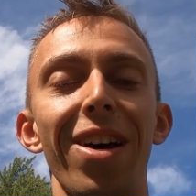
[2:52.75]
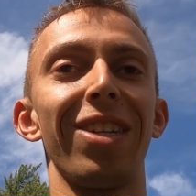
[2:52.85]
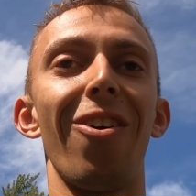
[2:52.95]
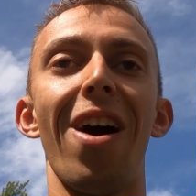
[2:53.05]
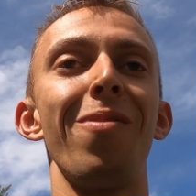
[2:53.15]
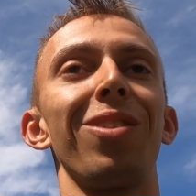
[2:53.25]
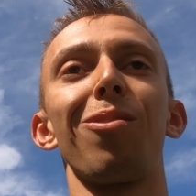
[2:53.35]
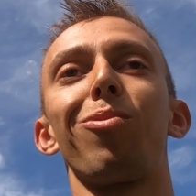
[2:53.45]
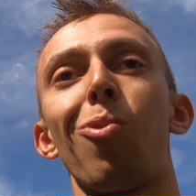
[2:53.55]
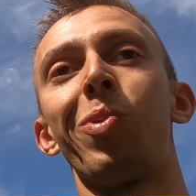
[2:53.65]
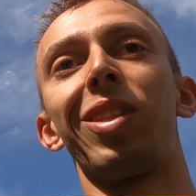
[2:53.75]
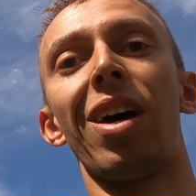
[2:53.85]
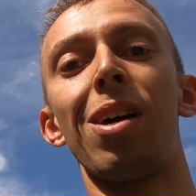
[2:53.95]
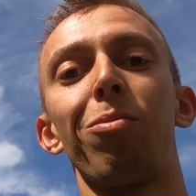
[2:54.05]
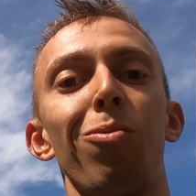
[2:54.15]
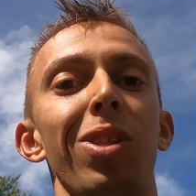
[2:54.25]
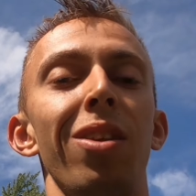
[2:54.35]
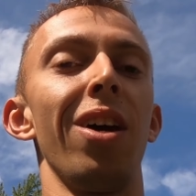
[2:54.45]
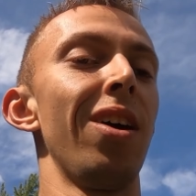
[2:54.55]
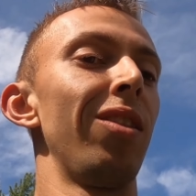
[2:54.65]
That's how I mess up so many times, so many
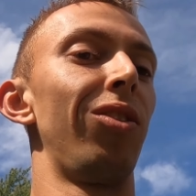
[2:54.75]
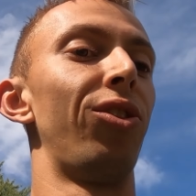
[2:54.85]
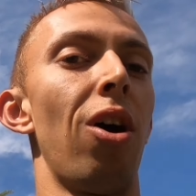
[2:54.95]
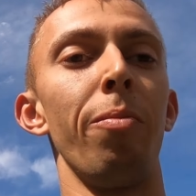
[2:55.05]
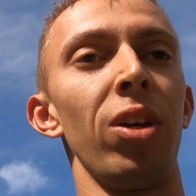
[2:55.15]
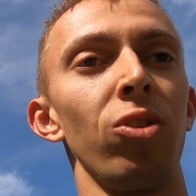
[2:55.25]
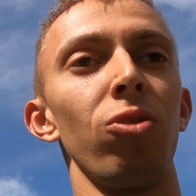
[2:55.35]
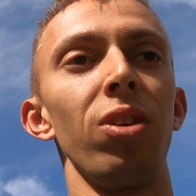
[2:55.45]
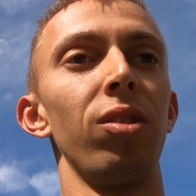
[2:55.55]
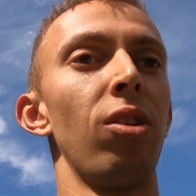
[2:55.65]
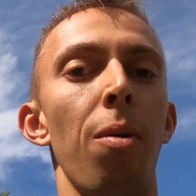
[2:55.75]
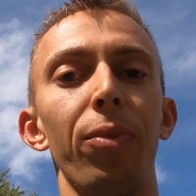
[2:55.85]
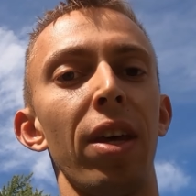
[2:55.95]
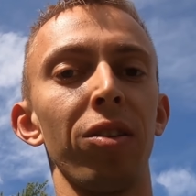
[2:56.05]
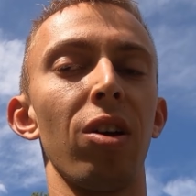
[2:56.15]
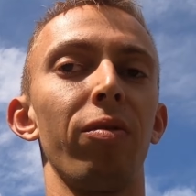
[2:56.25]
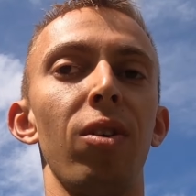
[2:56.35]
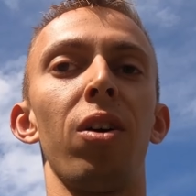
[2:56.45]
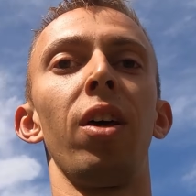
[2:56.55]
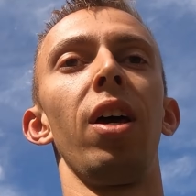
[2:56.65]
dumb injuries, dumb things I've
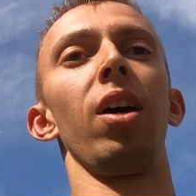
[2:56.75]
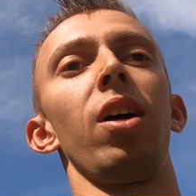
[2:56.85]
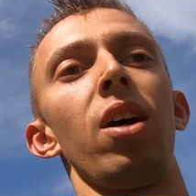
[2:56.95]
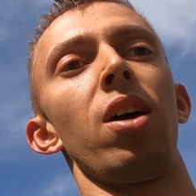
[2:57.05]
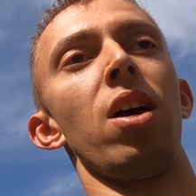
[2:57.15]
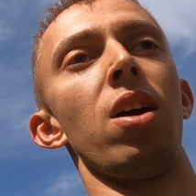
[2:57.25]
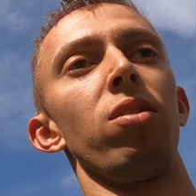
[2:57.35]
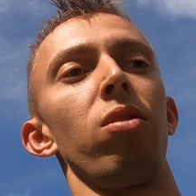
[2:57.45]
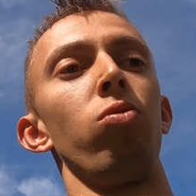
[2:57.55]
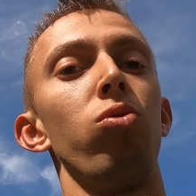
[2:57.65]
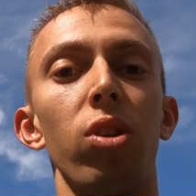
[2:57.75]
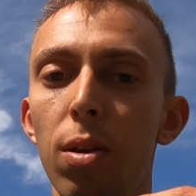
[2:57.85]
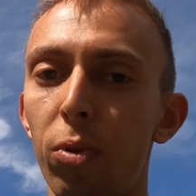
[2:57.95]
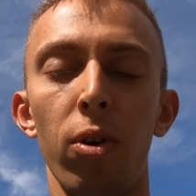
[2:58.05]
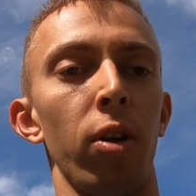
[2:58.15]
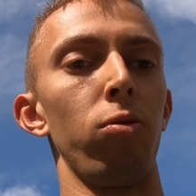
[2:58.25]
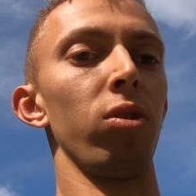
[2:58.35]
done. And you just keep learning.